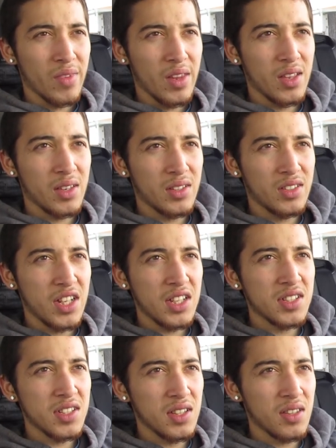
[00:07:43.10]
and
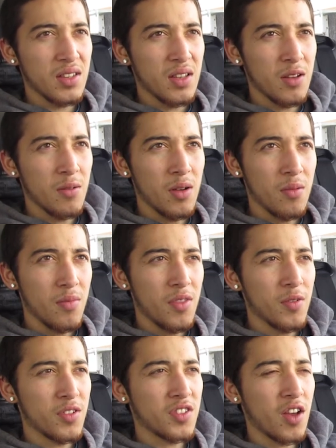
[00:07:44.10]
chasing
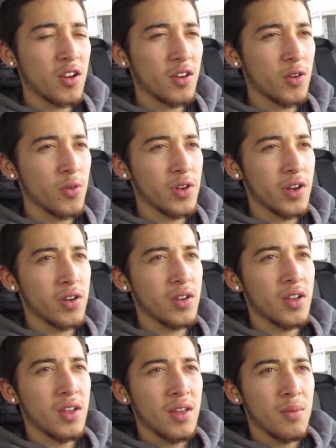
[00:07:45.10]
the soccer career,
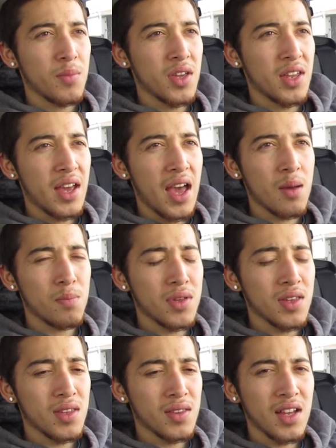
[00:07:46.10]
being
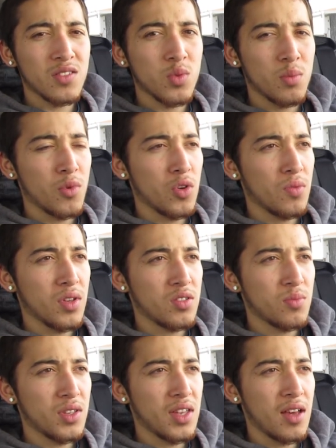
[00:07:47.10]
happy, that's what motivates
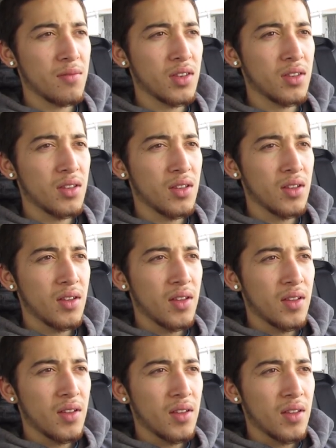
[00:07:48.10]
me,
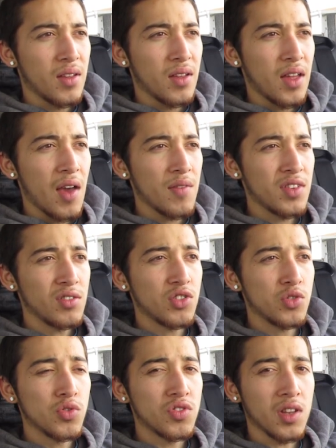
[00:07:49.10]
having to
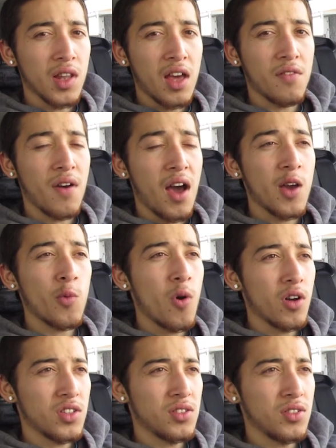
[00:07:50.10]
choose the life I
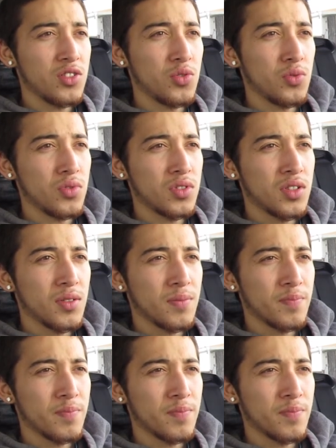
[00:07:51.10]
want to choose.